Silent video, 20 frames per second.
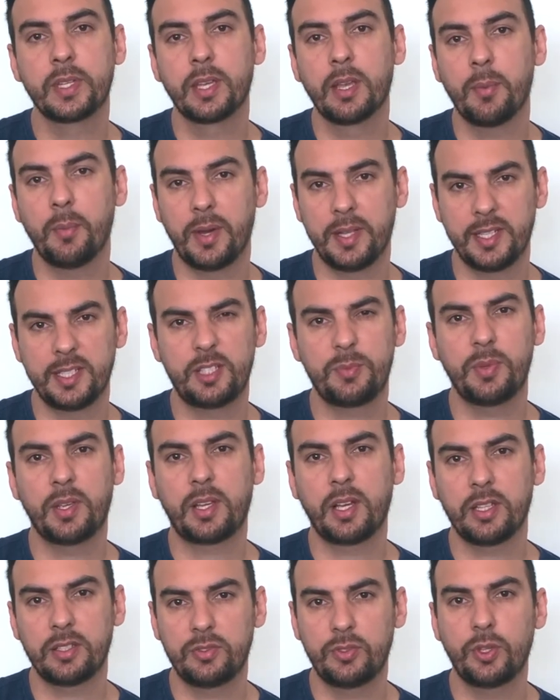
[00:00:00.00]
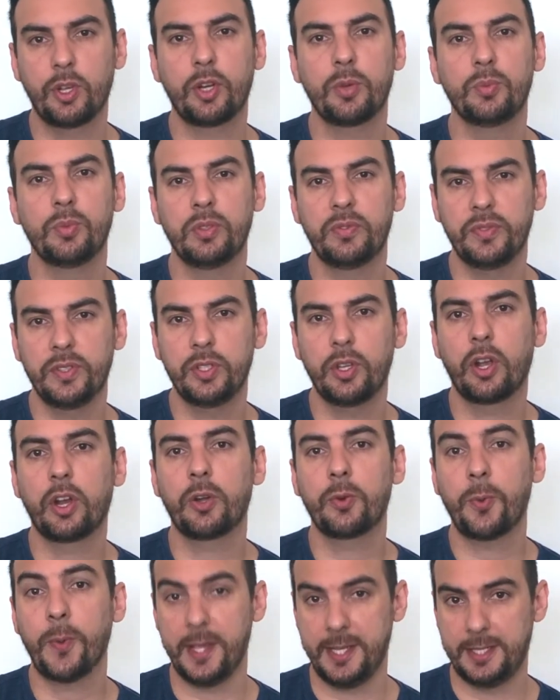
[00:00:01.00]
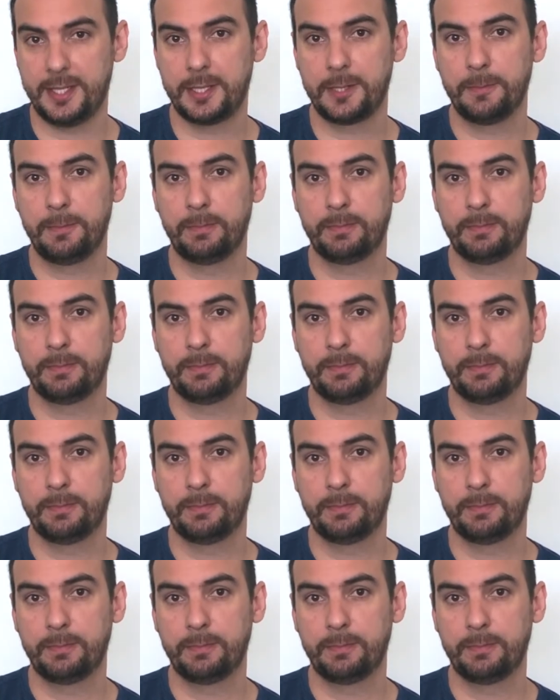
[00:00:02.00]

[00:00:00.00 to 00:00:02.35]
but it's because you are moving your wrist.